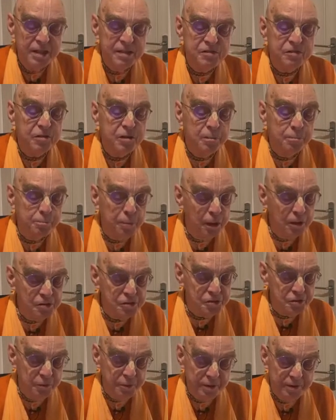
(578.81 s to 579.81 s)
it is
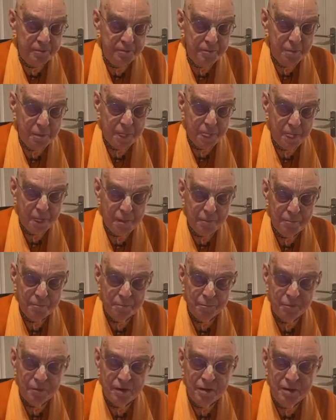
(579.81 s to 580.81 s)
compulsory.
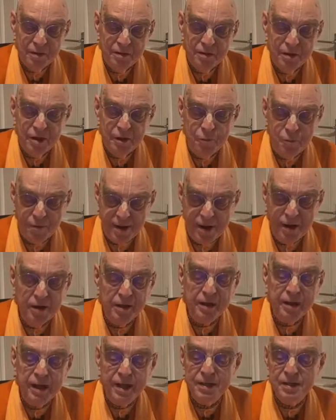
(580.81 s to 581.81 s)
In
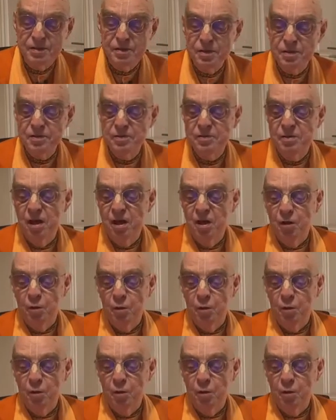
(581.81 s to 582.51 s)
rare cases